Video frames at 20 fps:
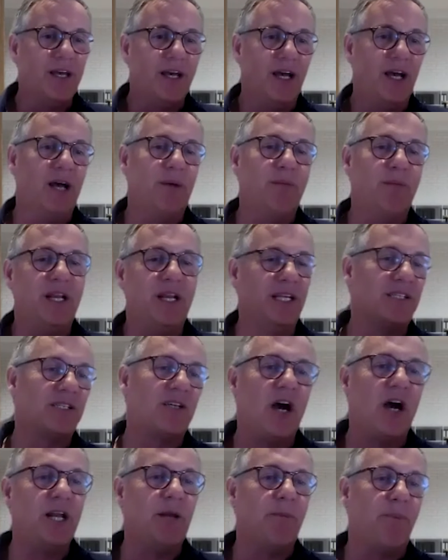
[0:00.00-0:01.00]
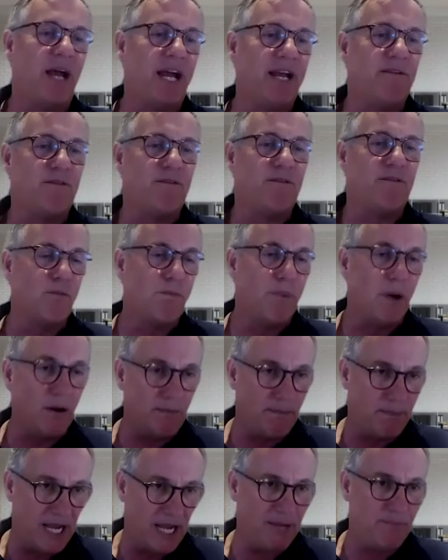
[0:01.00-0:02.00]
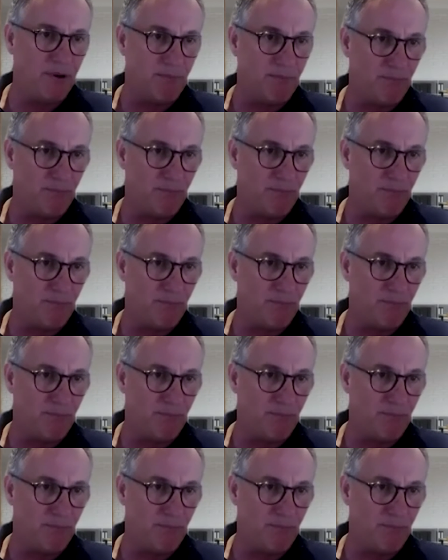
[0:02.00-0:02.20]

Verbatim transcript: Um, and it's kind of painful paper